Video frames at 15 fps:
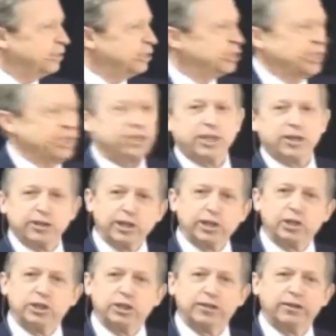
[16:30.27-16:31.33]
At least that's how they
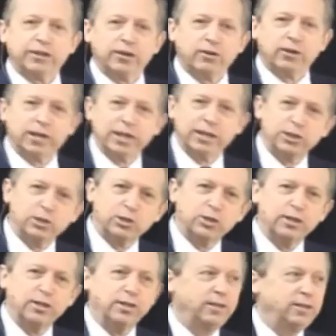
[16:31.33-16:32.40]
see it in their
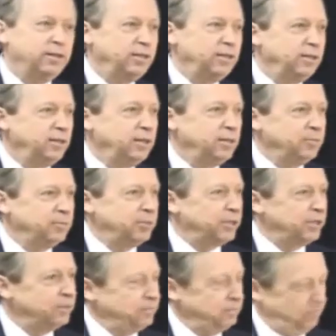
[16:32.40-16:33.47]
eyes.
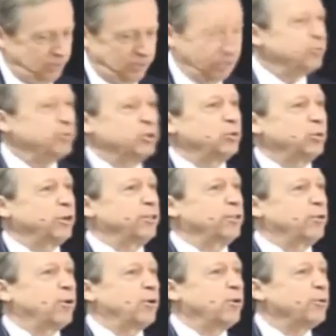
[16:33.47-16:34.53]
But Larry was one of
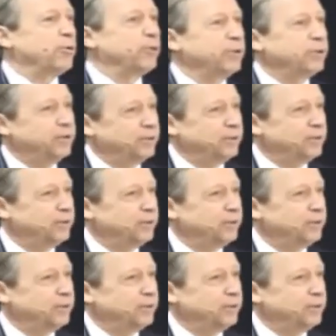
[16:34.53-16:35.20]
their own.